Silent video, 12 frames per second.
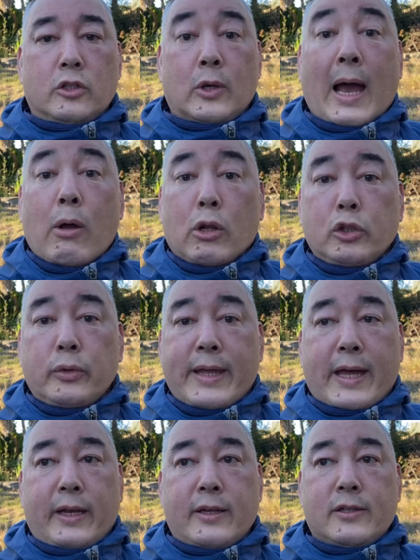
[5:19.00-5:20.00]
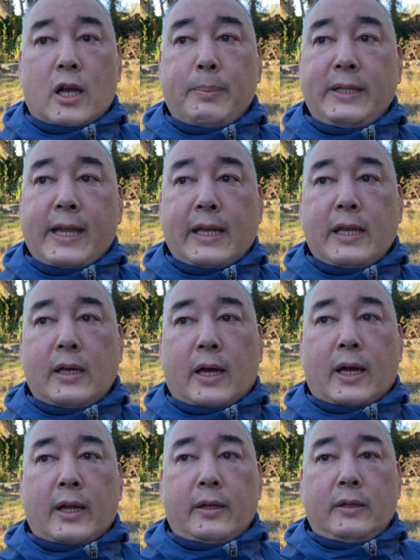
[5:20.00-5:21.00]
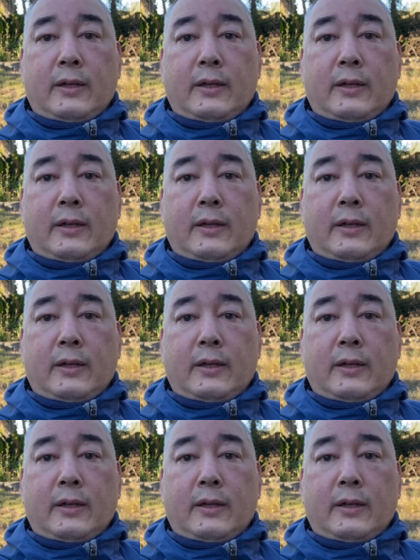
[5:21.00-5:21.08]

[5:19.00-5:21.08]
how I'll do that is I'll be taking a